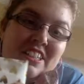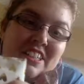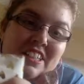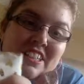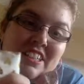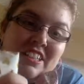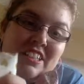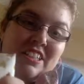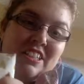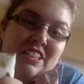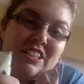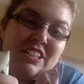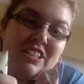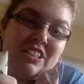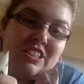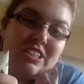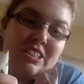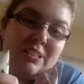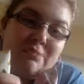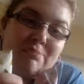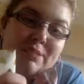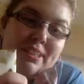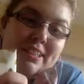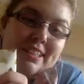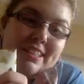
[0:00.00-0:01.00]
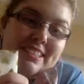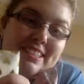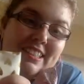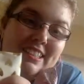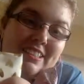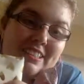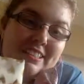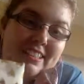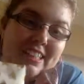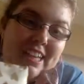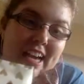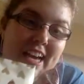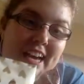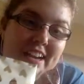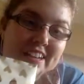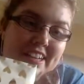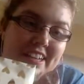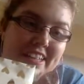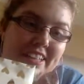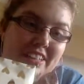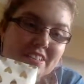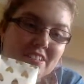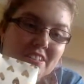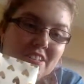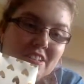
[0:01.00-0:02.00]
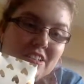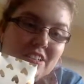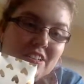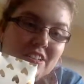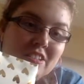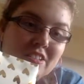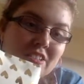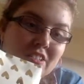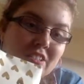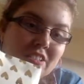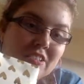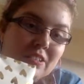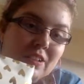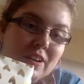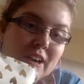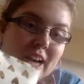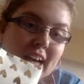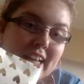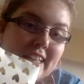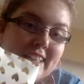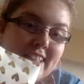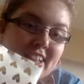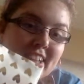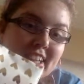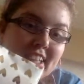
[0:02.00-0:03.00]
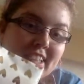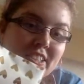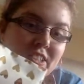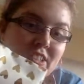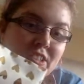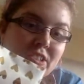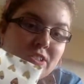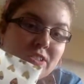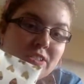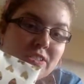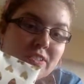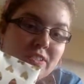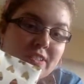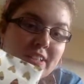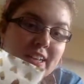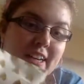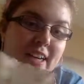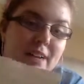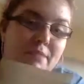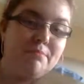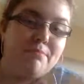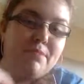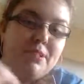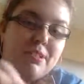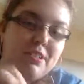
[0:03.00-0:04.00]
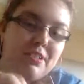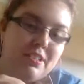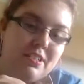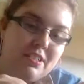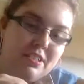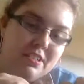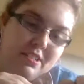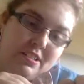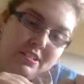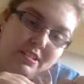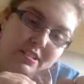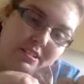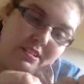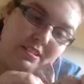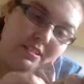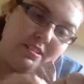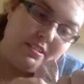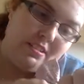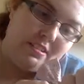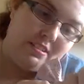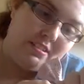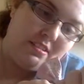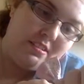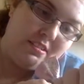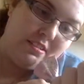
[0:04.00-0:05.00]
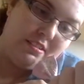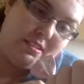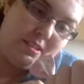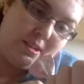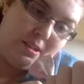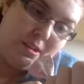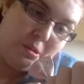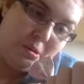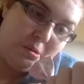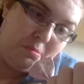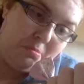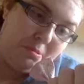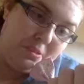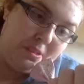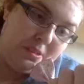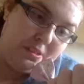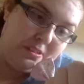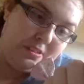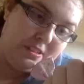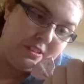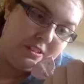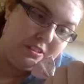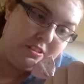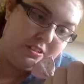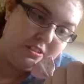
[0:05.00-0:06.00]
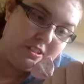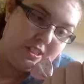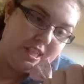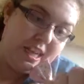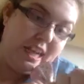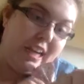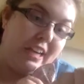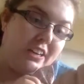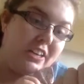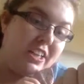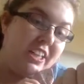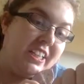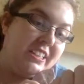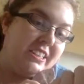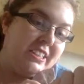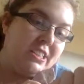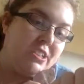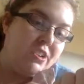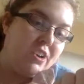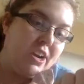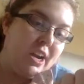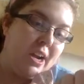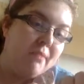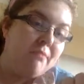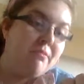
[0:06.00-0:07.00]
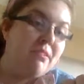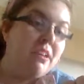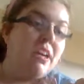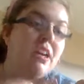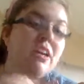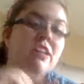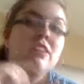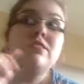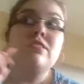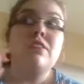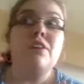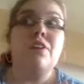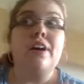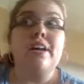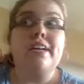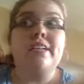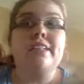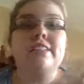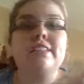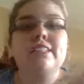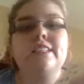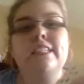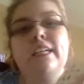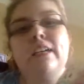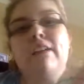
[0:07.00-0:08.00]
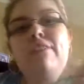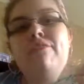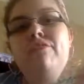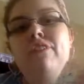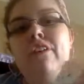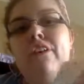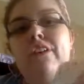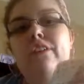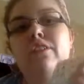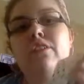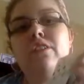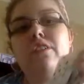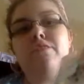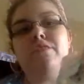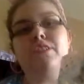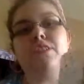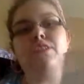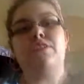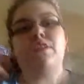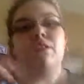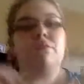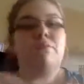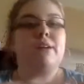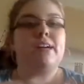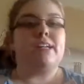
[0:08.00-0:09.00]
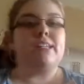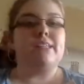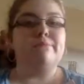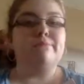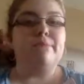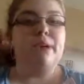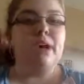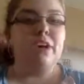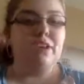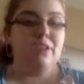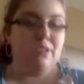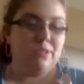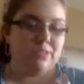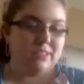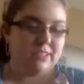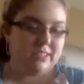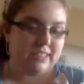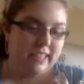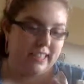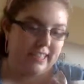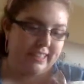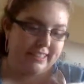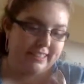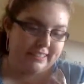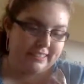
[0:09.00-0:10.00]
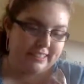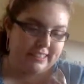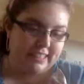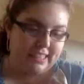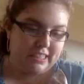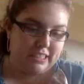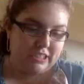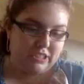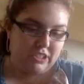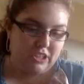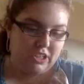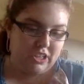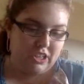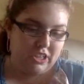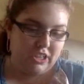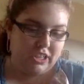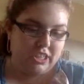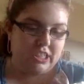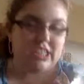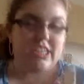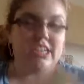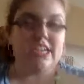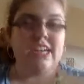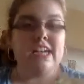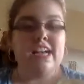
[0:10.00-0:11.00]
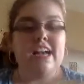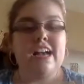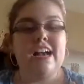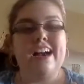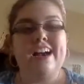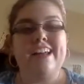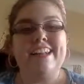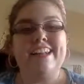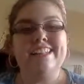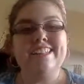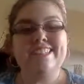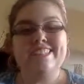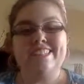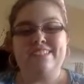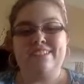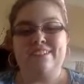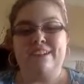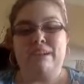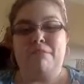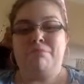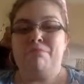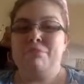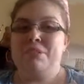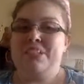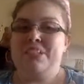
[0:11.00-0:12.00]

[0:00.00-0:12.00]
she put this little tag. So it has her Instagram I hope it's her Instagram. Instagram, so I can take a photo of Luna wearing the bows and send it to her on Instagram. Which,